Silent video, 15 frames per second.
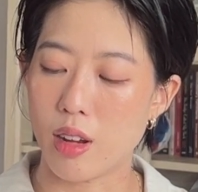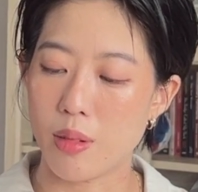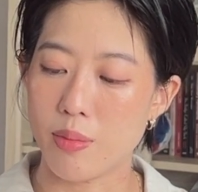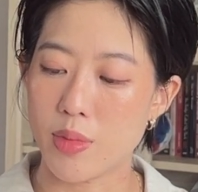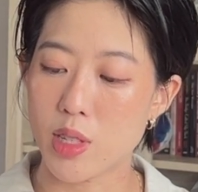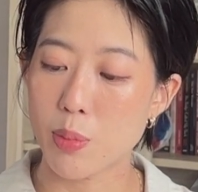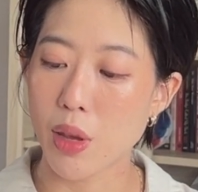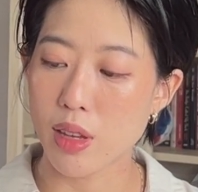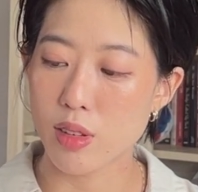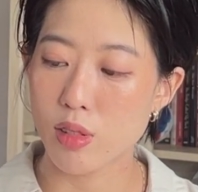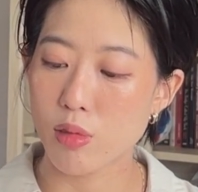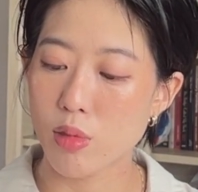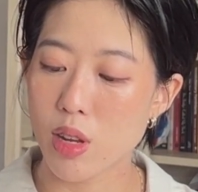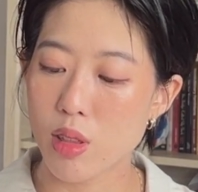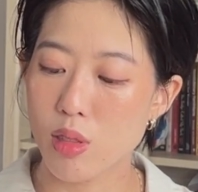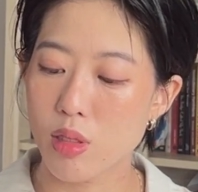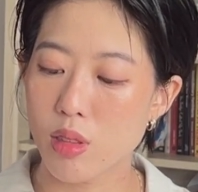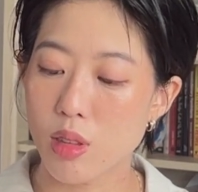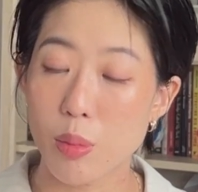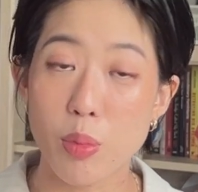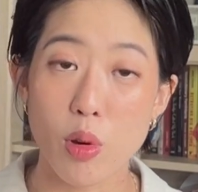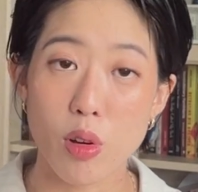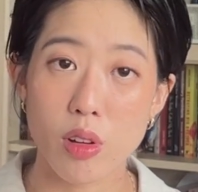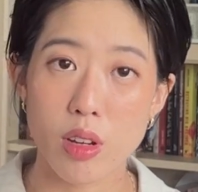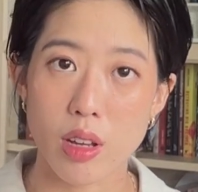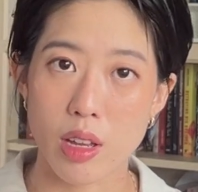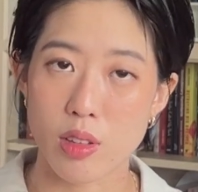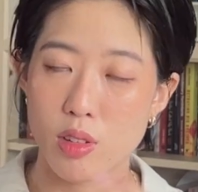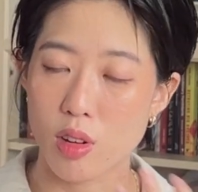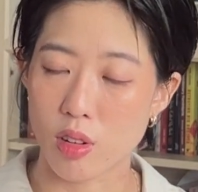space to read the book
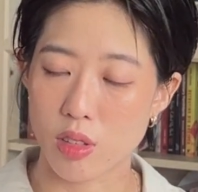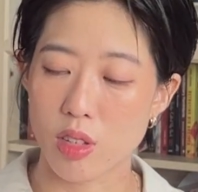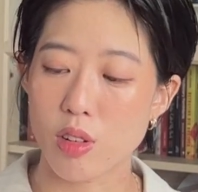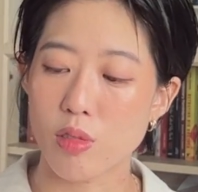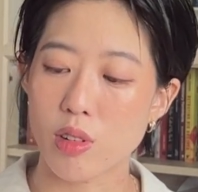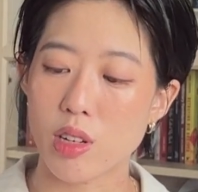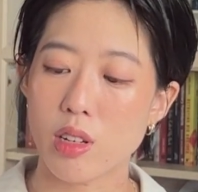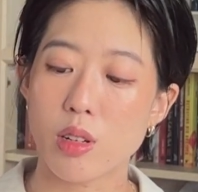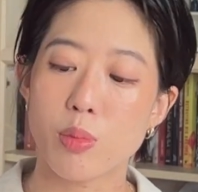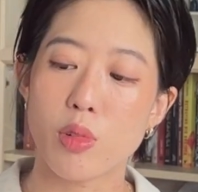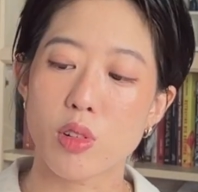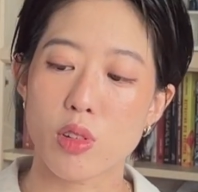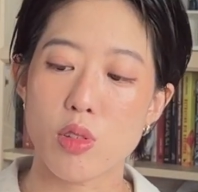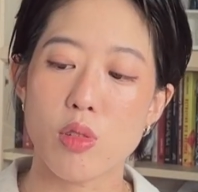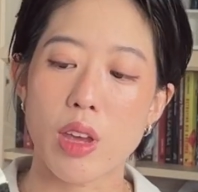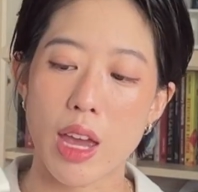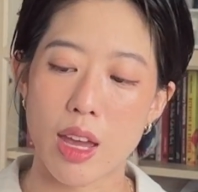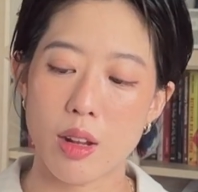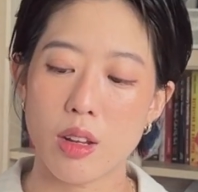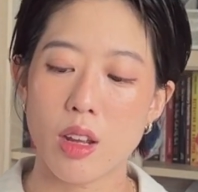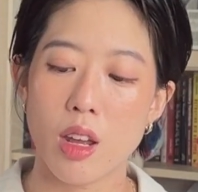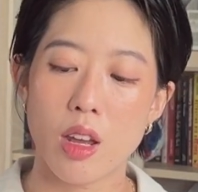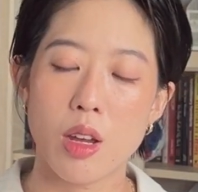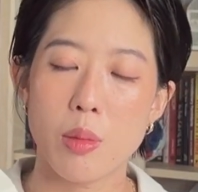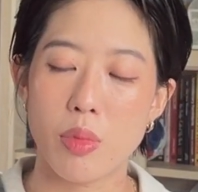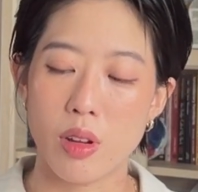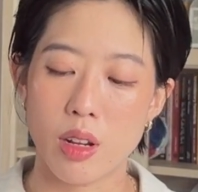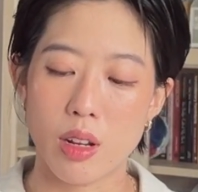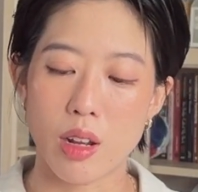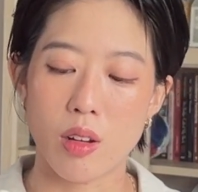and to continue reading the book, you can put
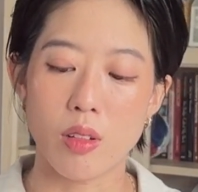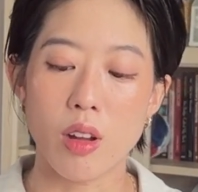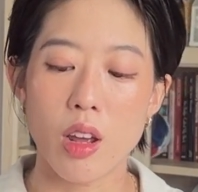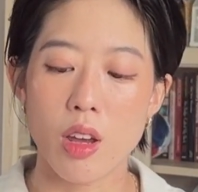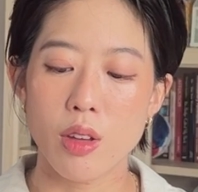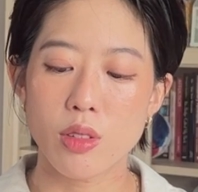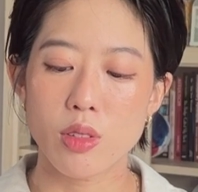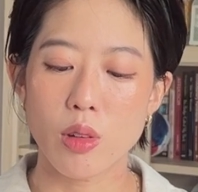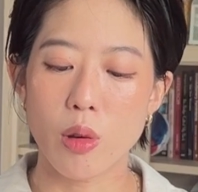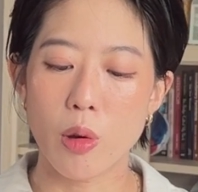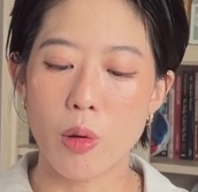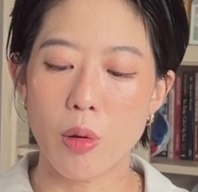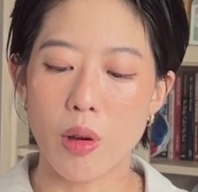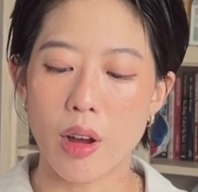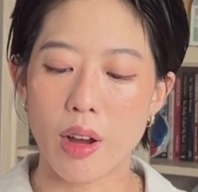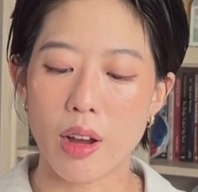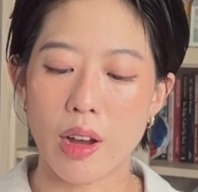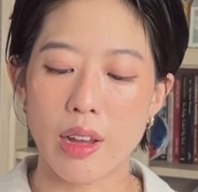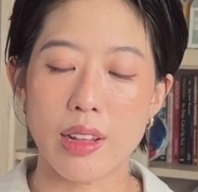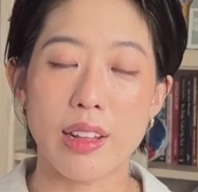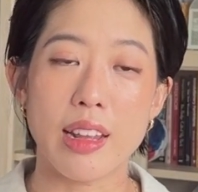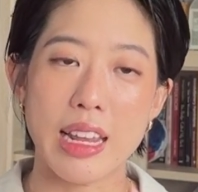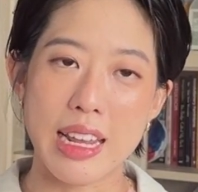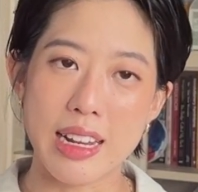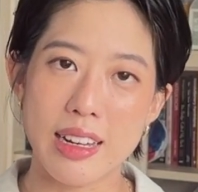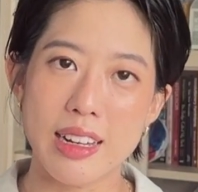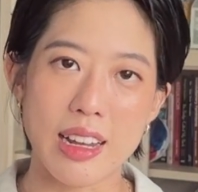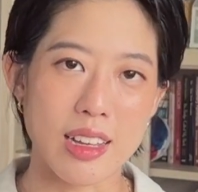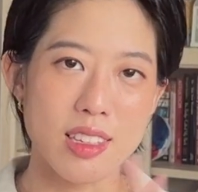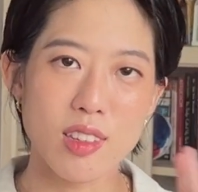it down. So it
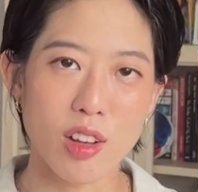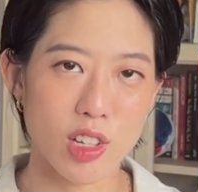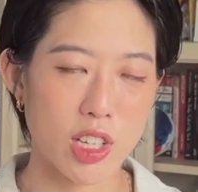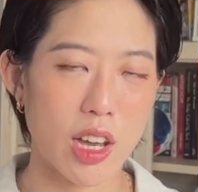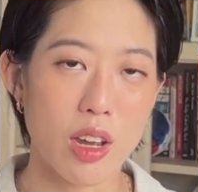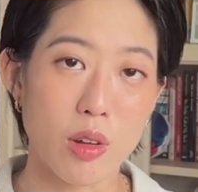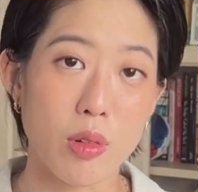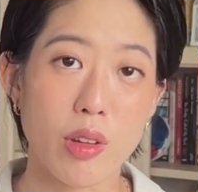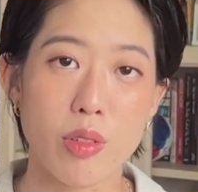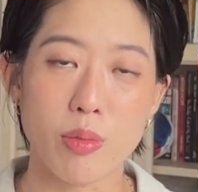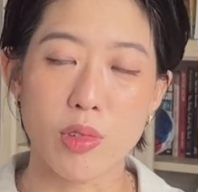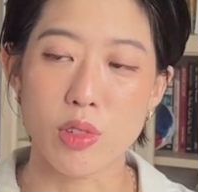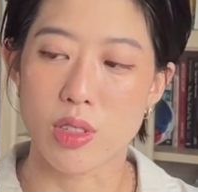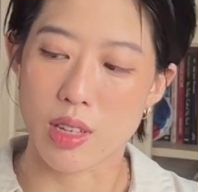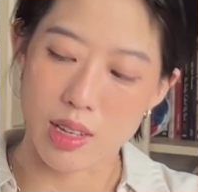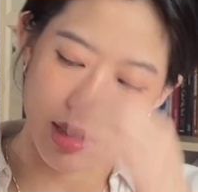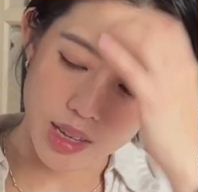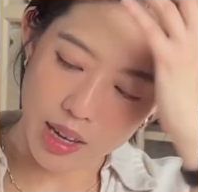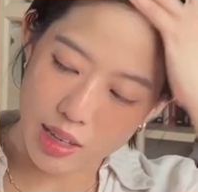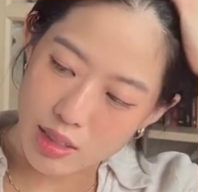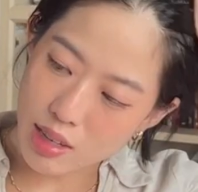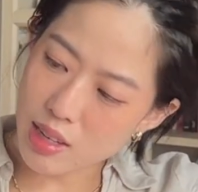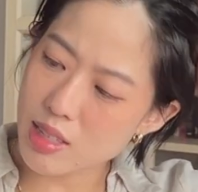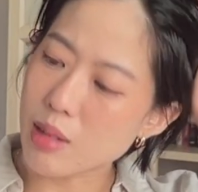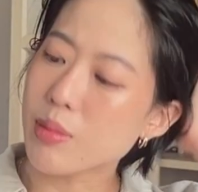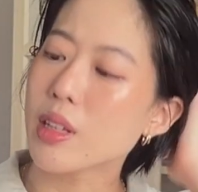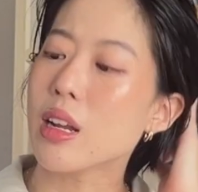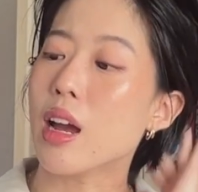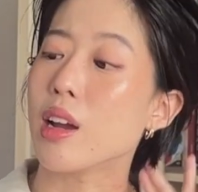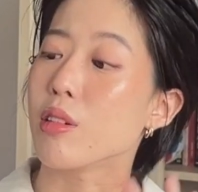does not shy away from those things, and that's something
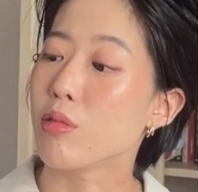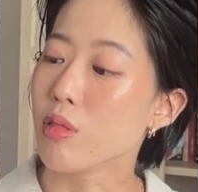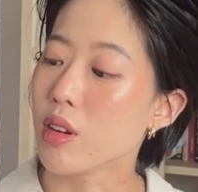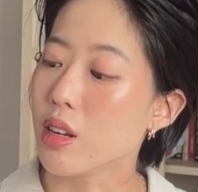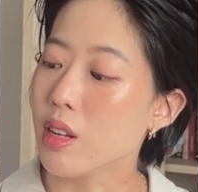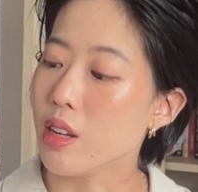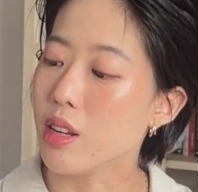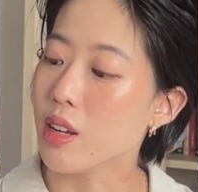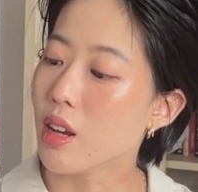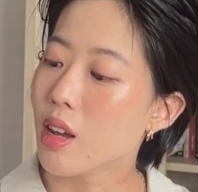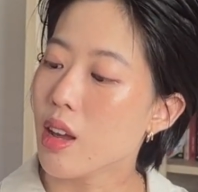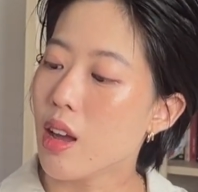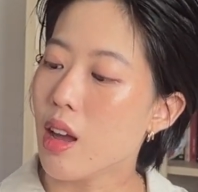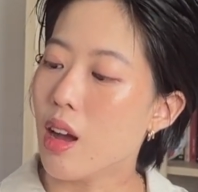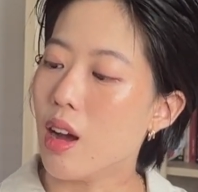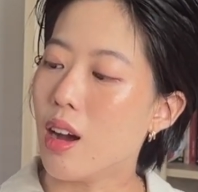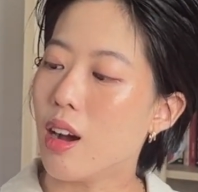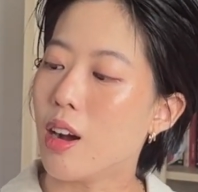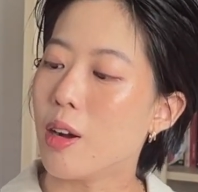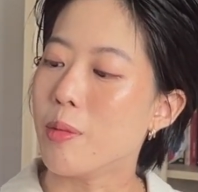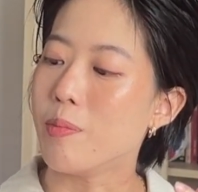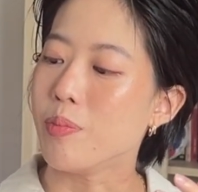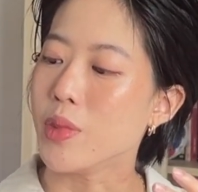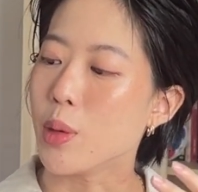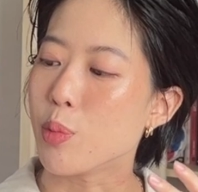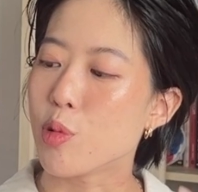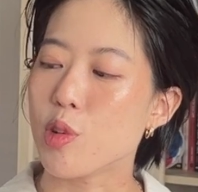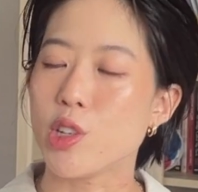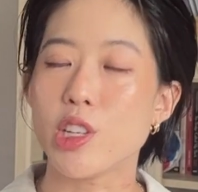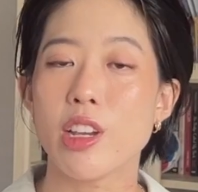that I really
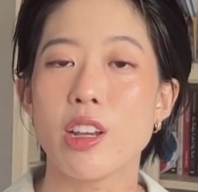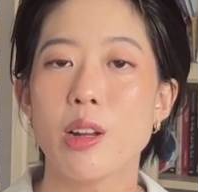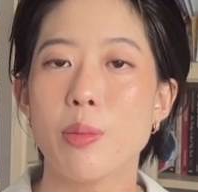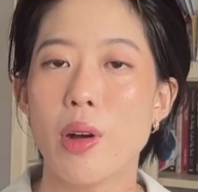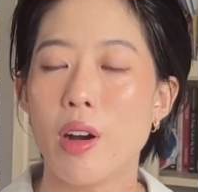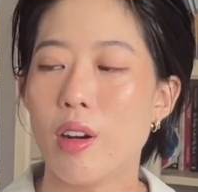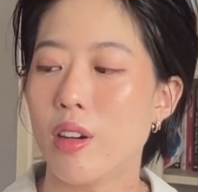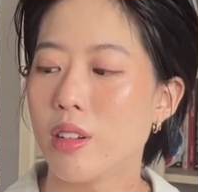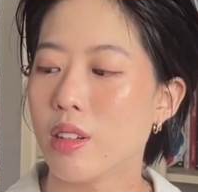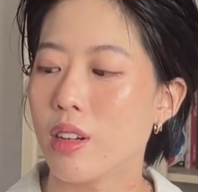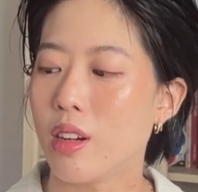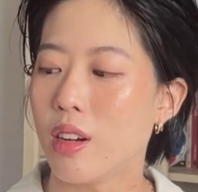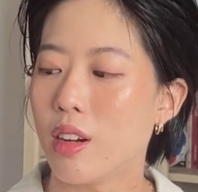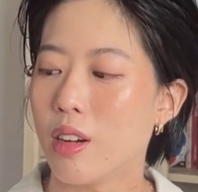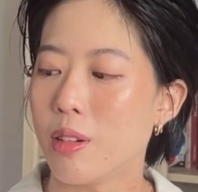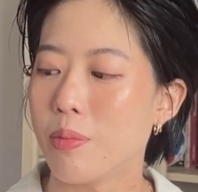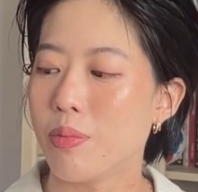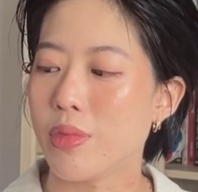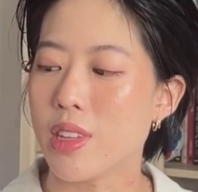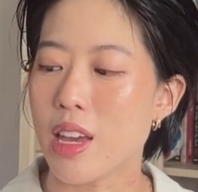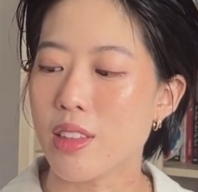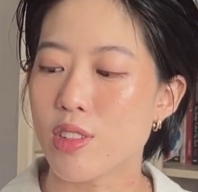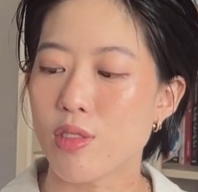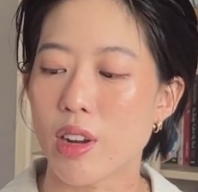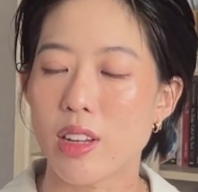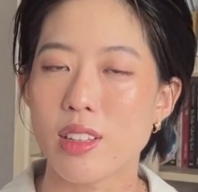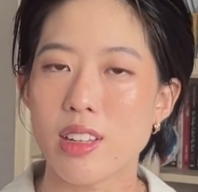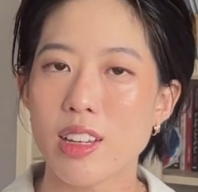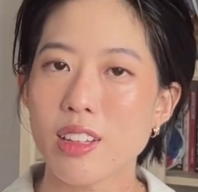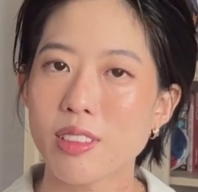appreciate about Yen's
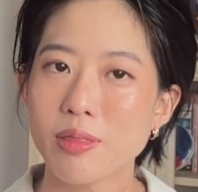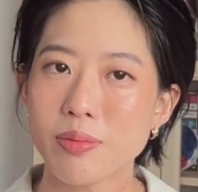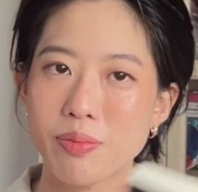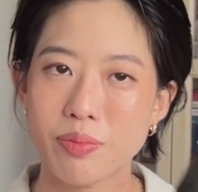writing,